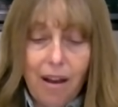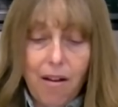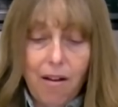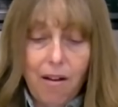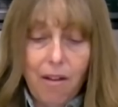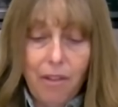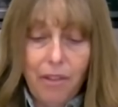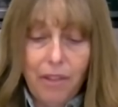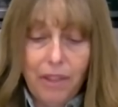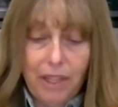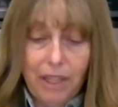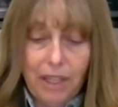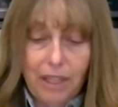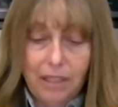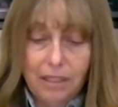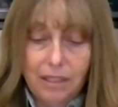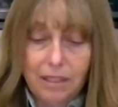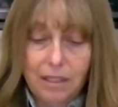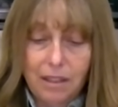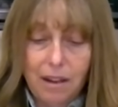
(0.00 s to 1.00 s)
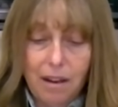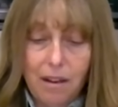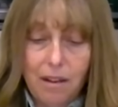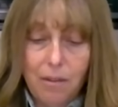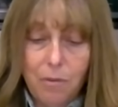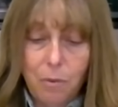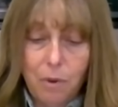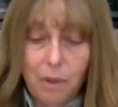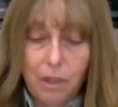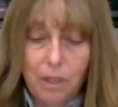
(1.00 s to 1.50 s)
all things
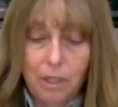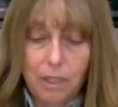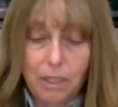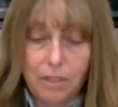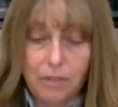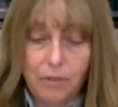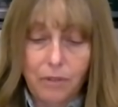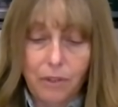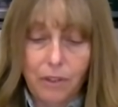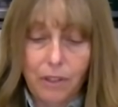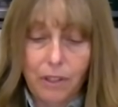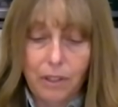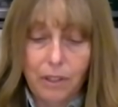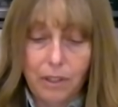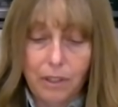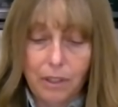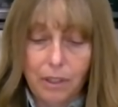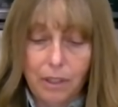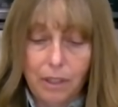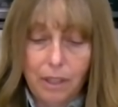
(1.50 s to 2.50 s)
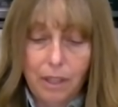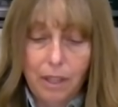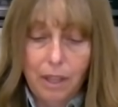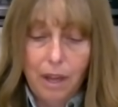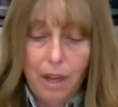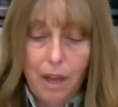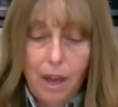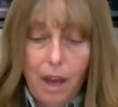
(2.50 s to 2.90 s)
God works for the good